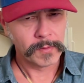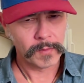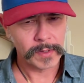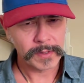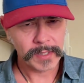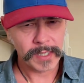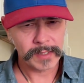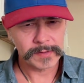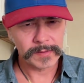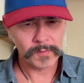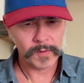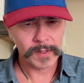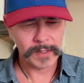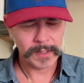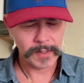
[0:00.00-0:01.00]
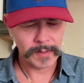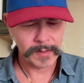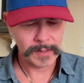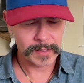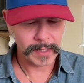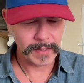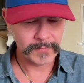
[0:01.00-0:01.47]

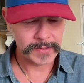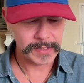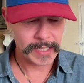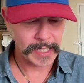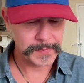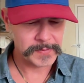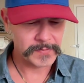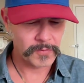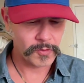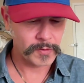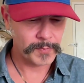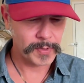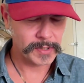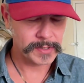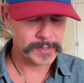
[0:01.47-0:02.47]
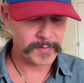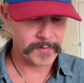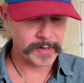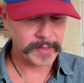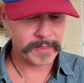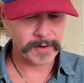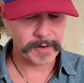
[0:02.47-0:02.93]
1,111 times 4 plus
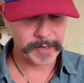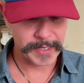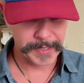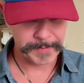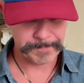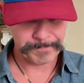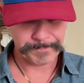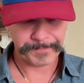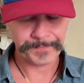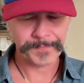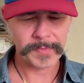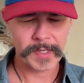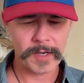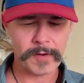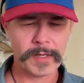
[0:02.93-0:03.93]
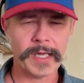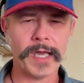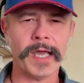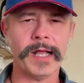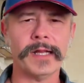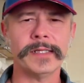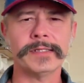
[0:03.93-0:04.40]
330.
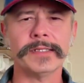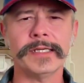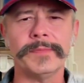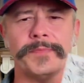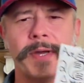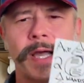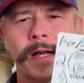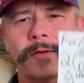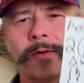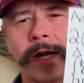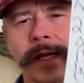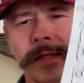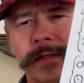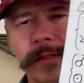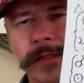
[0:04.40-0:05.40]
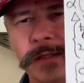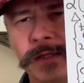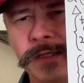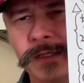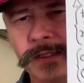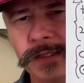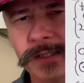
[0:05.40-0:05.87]
Okay, let's get back right to
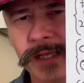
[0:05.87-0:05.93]
this